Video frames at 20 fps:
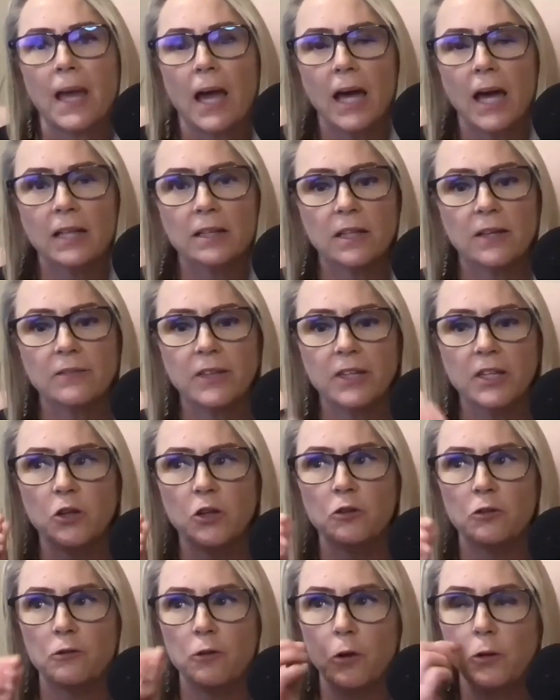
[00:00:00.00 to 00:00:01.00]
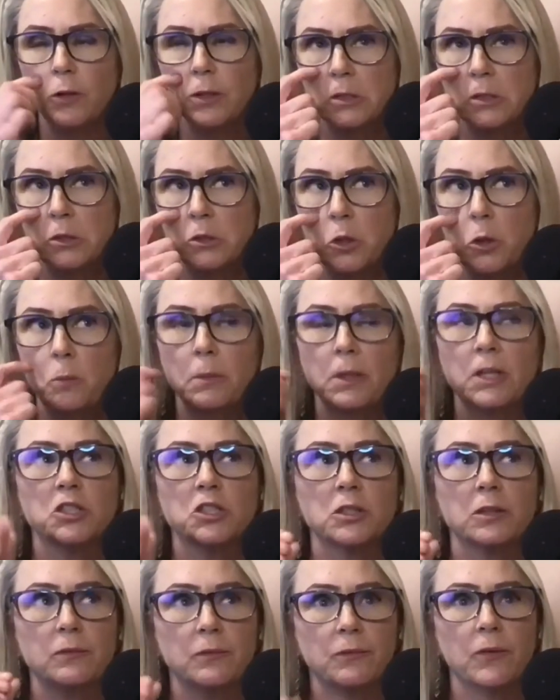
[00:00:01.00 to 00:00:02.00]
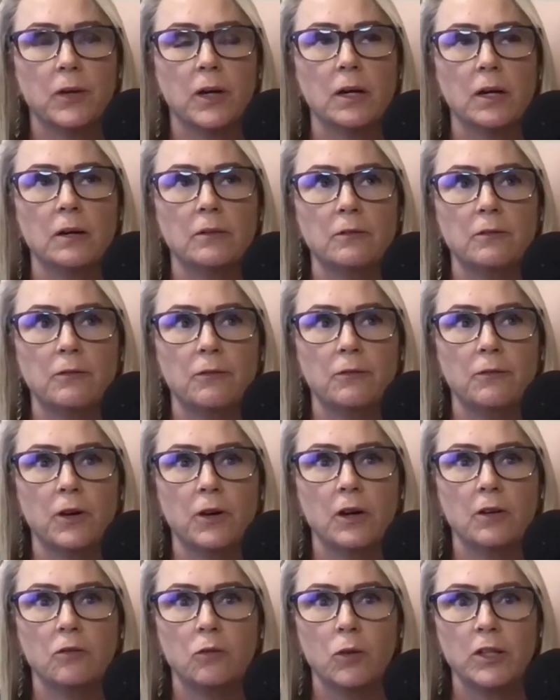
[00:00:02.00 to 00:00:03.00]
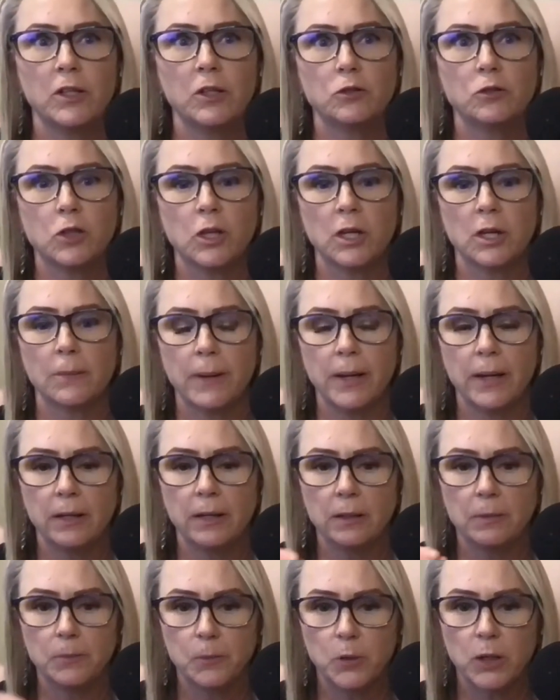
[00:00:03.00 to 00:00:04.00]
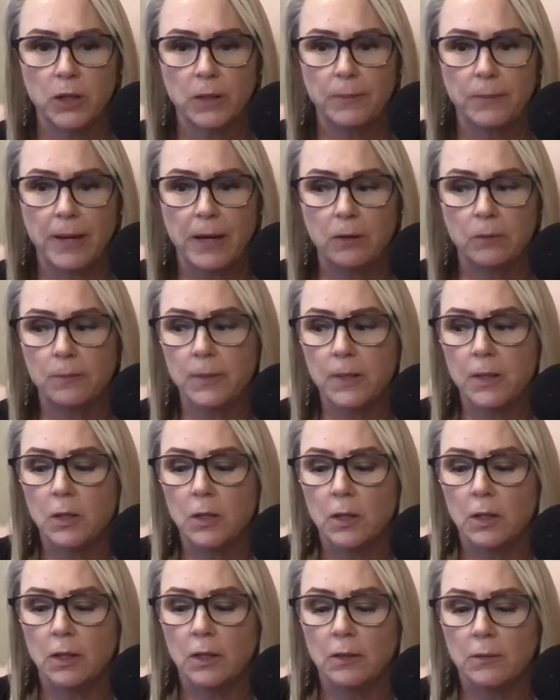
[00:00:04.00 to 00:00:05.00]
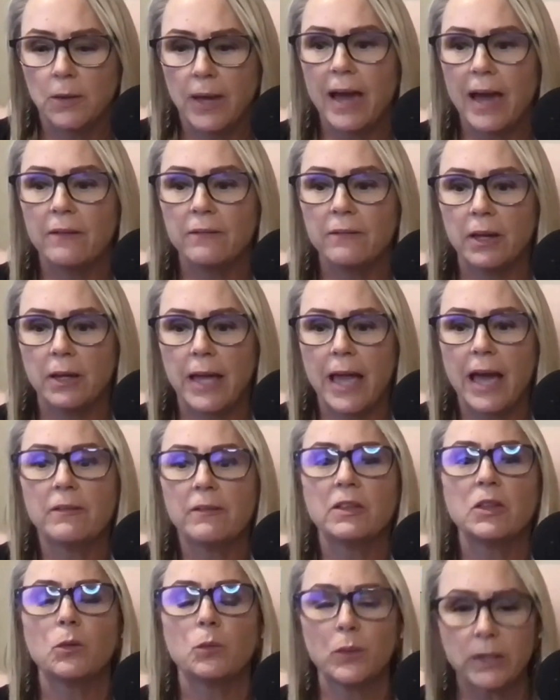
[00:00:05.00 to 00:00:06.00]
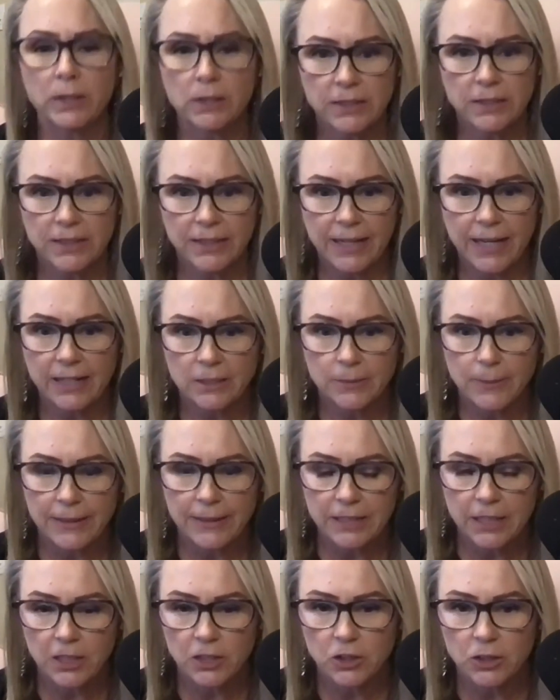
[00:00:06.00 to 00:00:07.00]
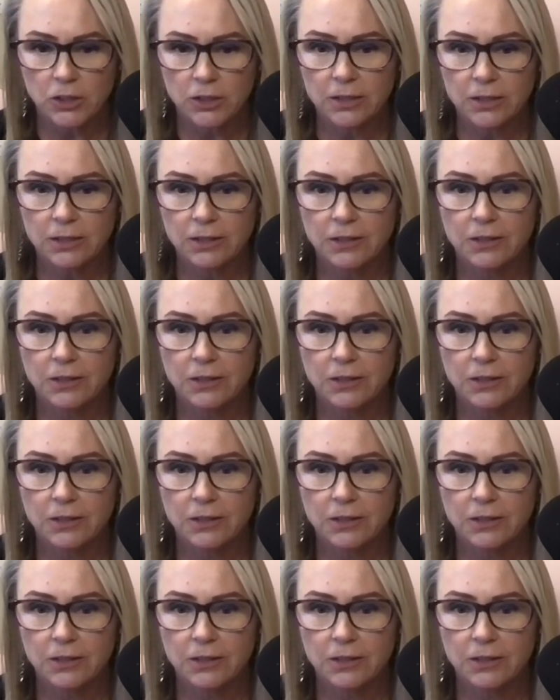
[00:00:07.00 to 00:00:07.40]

I love that you focus so much of what you talk about in the book about having the realistic expectations,